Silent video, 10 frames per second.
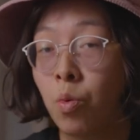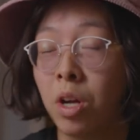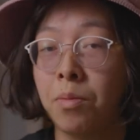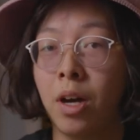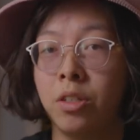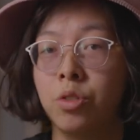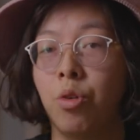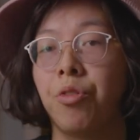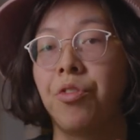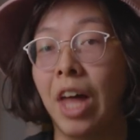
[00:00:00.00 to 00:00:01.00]
water bottles
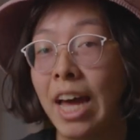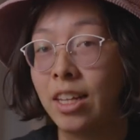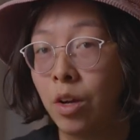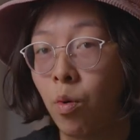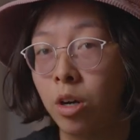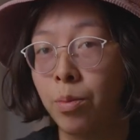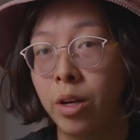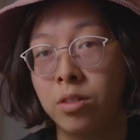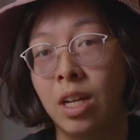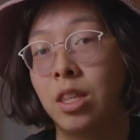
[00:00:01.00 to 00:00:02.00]
or flat lay water
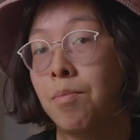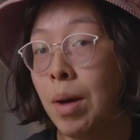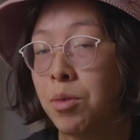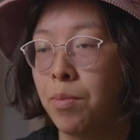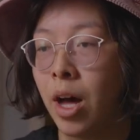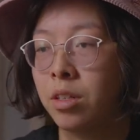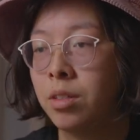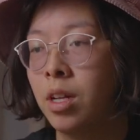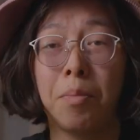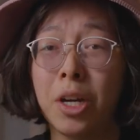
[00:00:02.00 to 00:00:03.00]
bottles like the memo bottle,